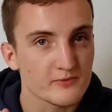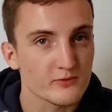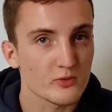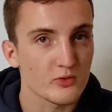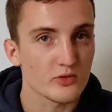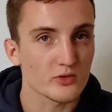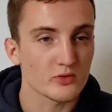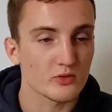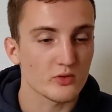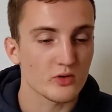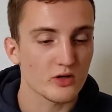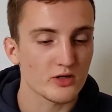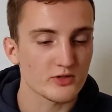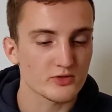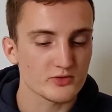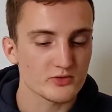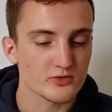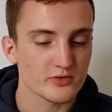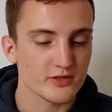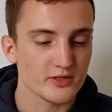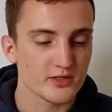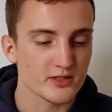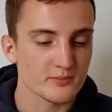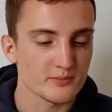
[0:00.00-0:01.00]
for
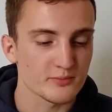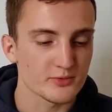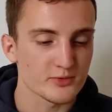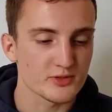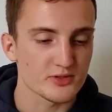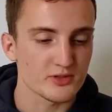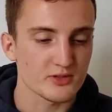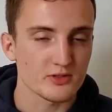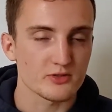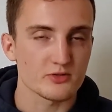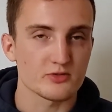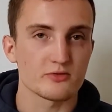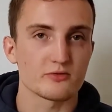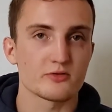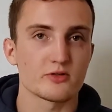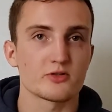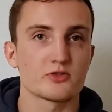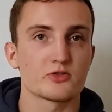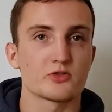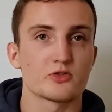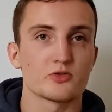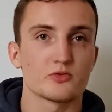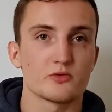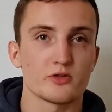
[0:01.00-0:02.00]
cross-training Brazilian
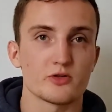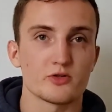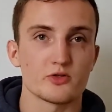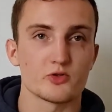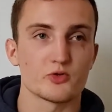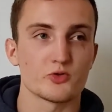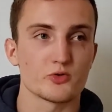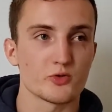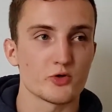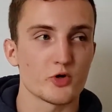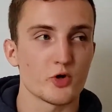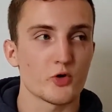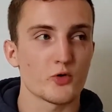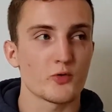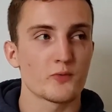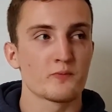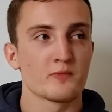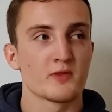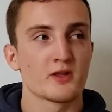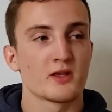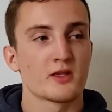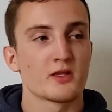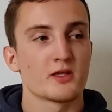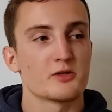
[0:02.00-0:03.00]
Jiu-Jitsu and Judo
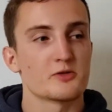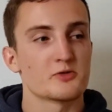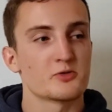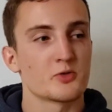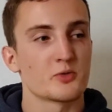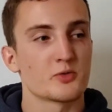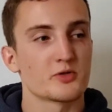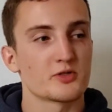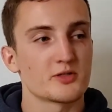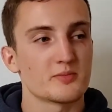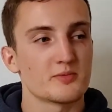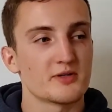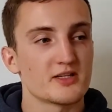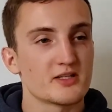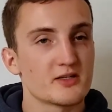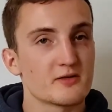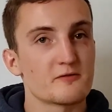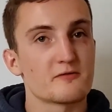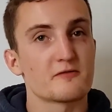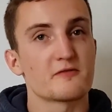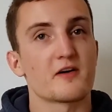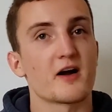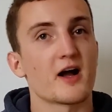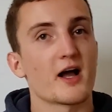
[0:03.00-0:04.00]
is going to be to
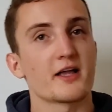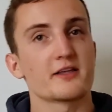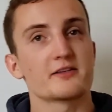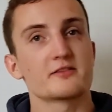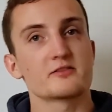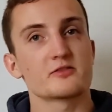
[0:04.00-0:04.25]
find